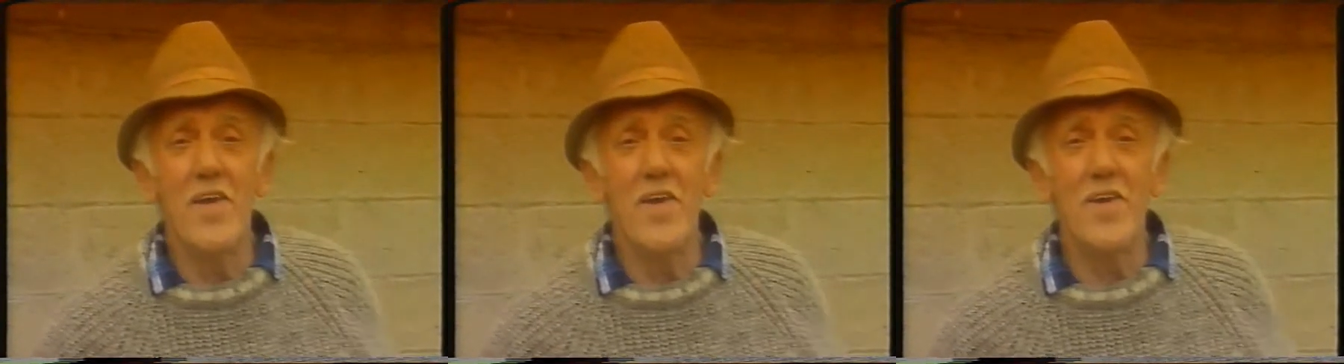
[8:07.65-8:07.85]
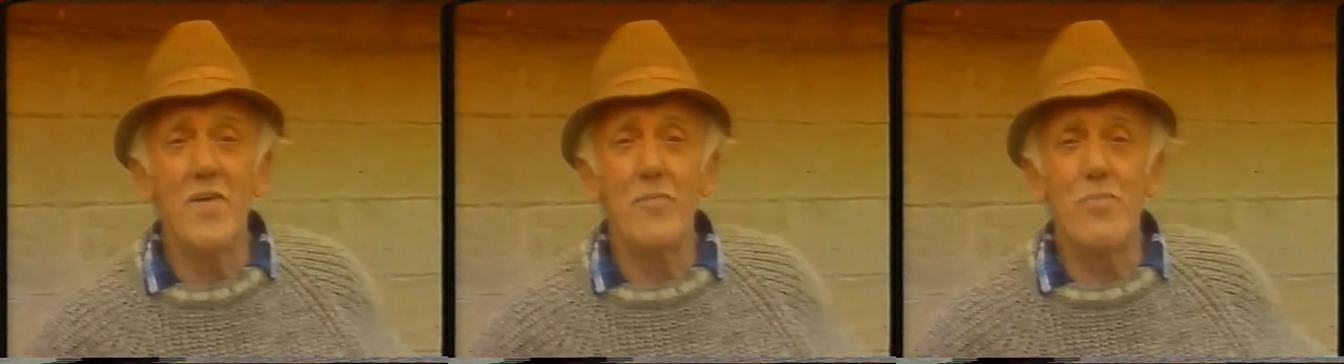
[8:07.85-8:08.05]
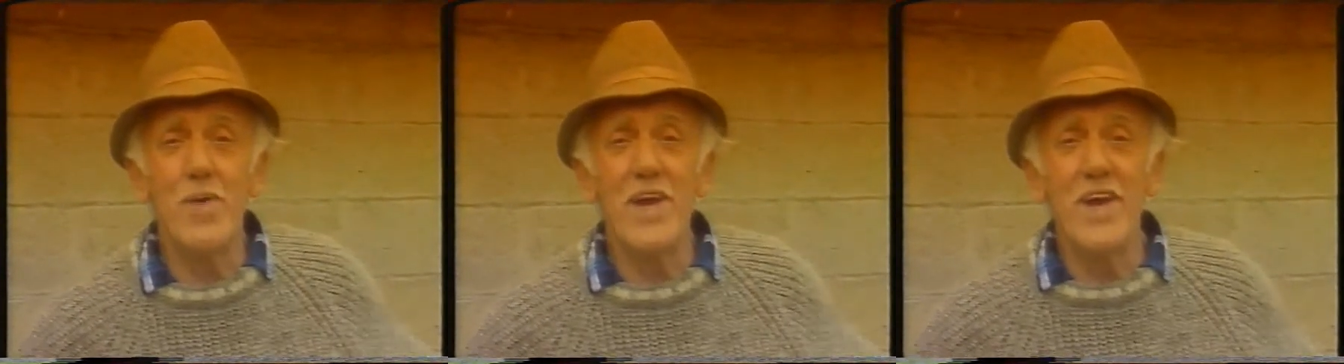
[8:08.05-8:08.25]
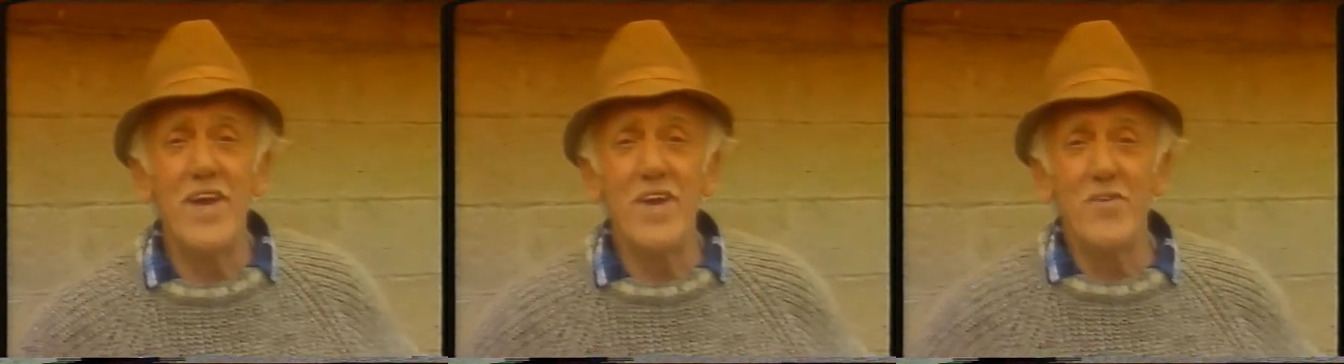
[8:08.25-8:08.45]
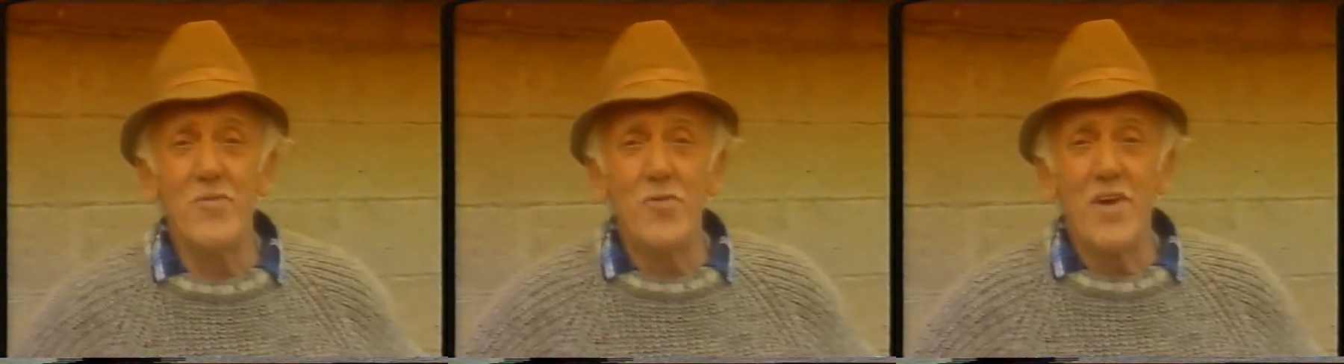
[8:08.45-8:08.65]
the little
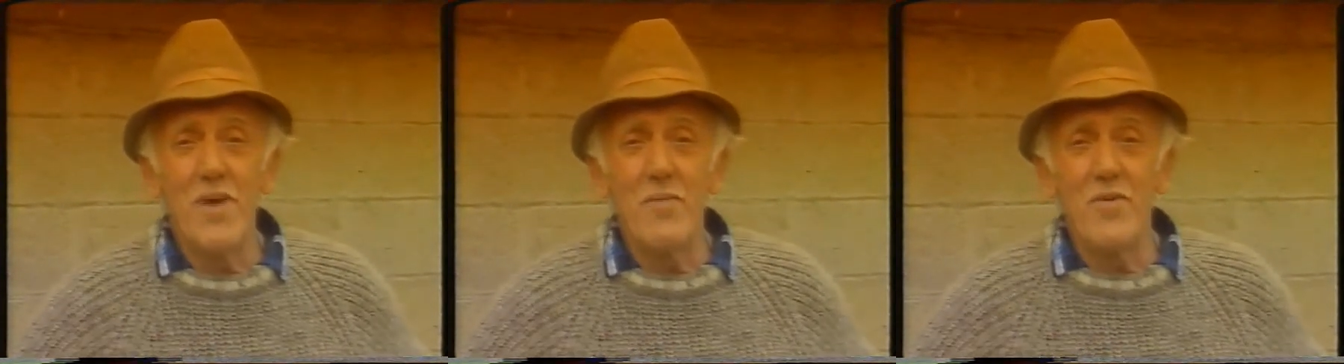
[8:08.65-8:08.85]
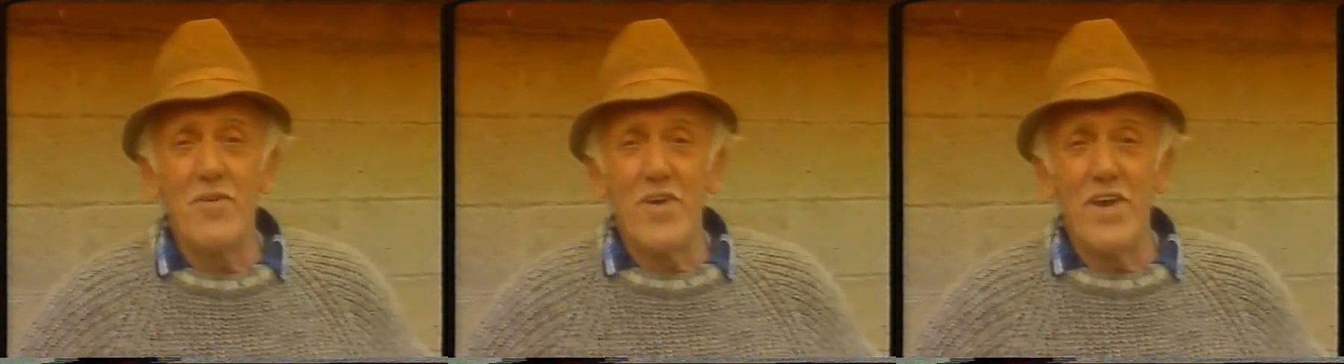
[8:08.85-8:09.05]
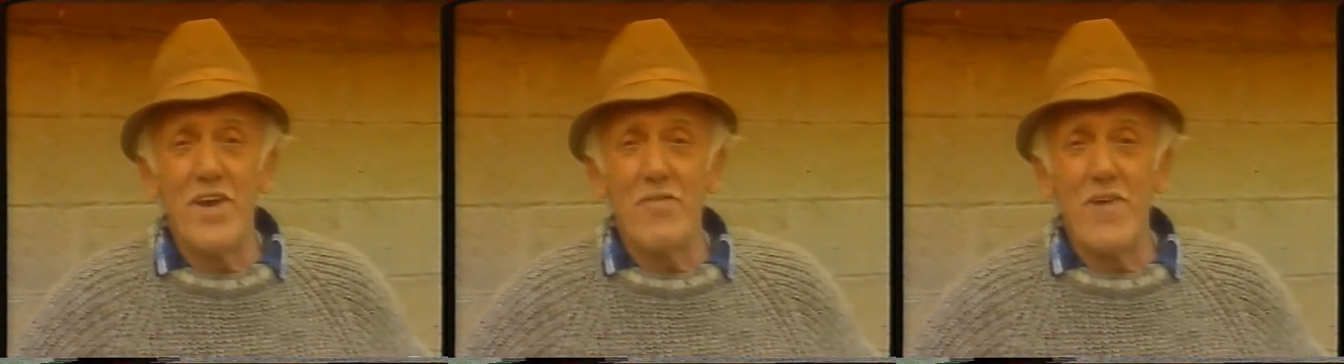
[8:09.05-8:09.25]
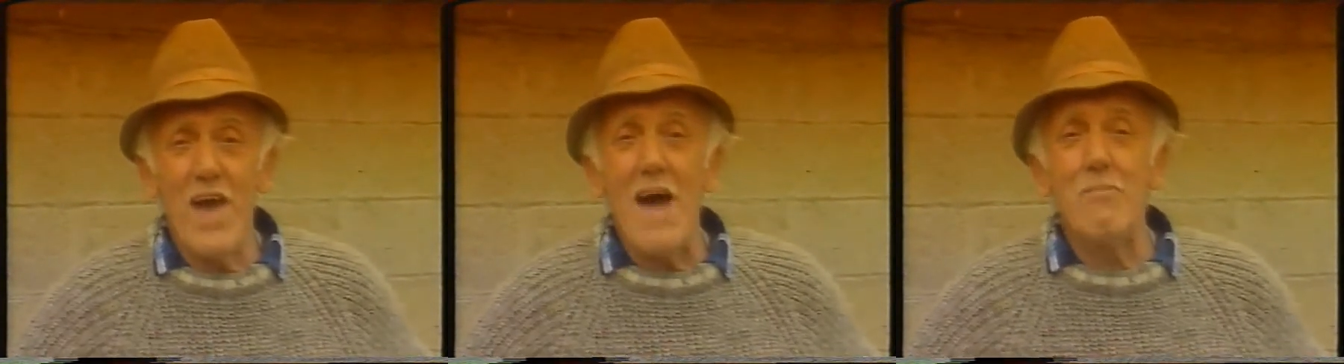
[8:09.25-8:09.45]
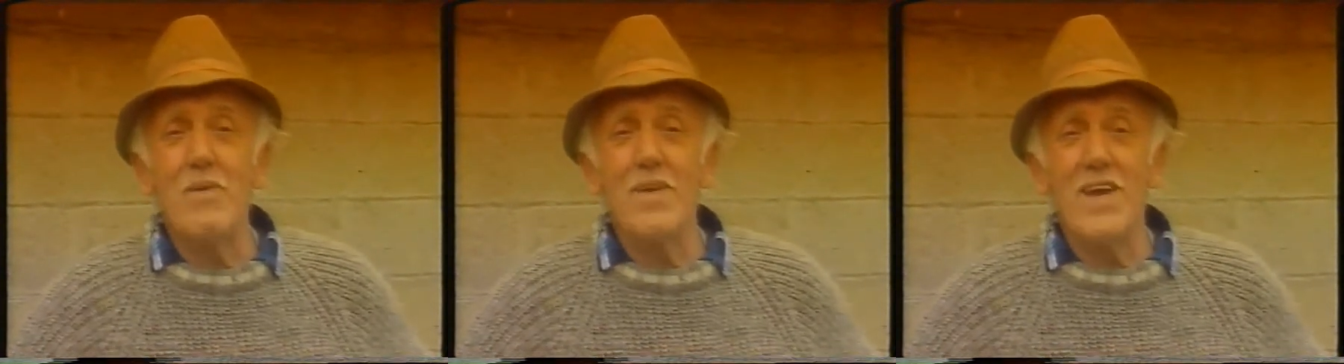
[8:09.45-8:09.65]
piggies were able to live
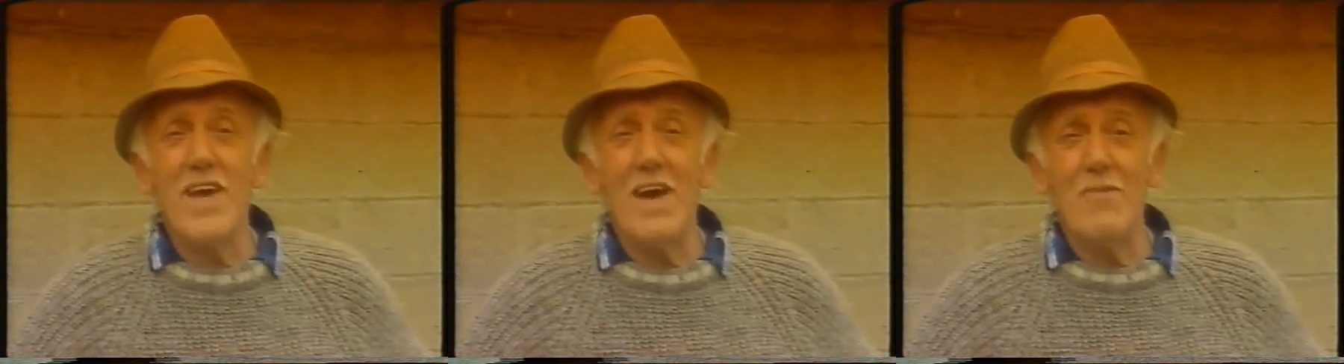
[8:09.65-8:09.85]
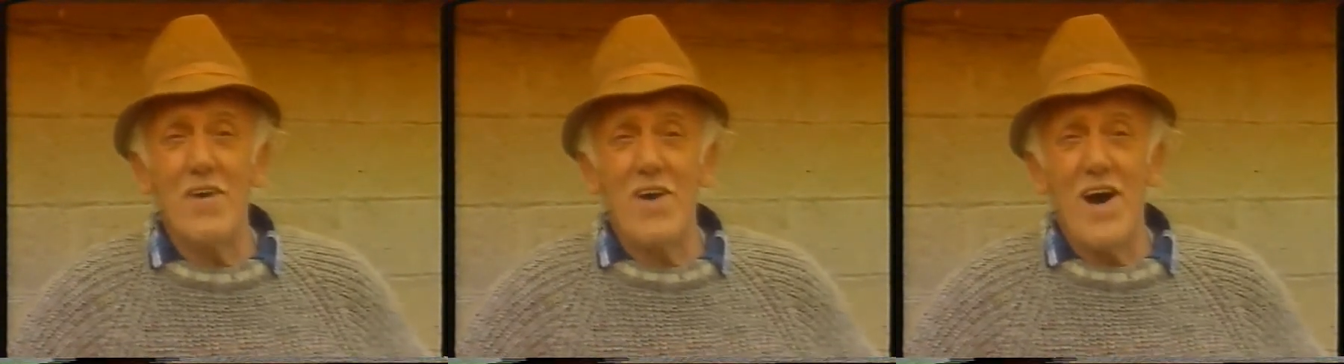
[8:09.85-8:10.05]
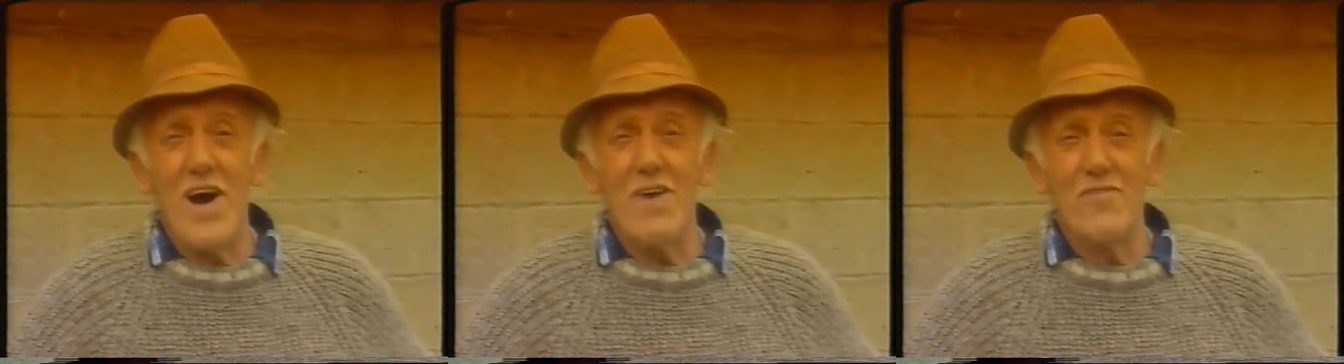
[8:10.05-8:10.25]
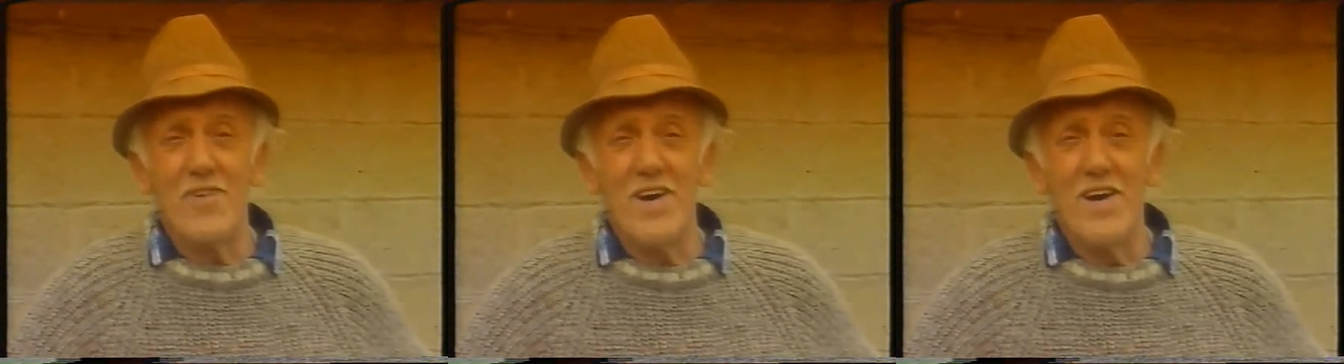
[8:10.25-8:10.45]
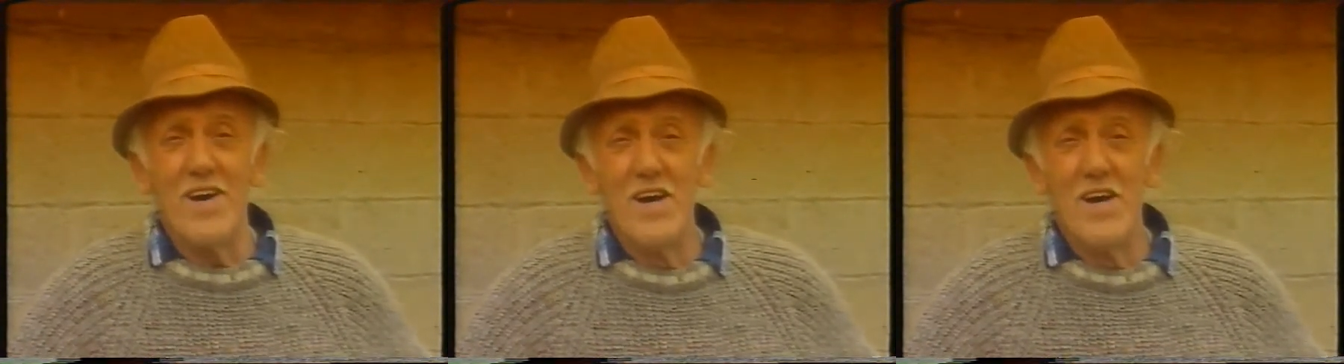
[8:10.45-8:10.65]
happily ever
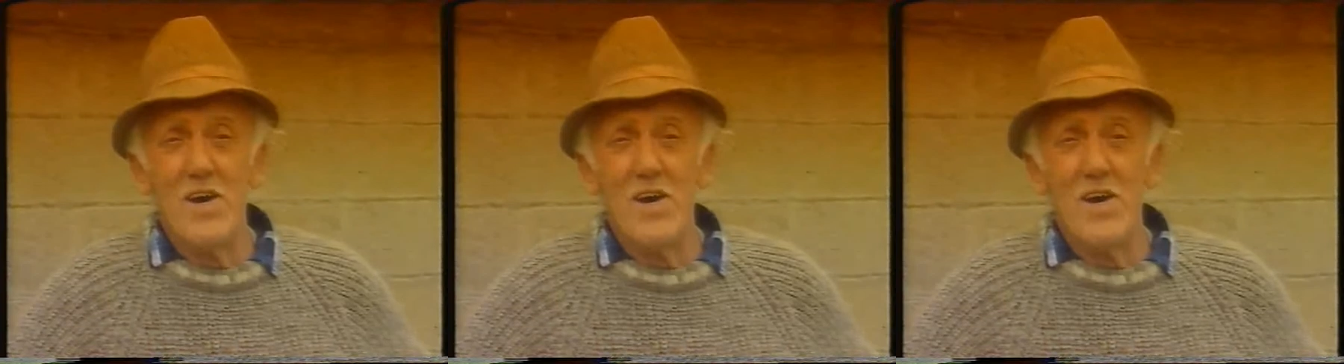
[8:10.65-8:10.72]
after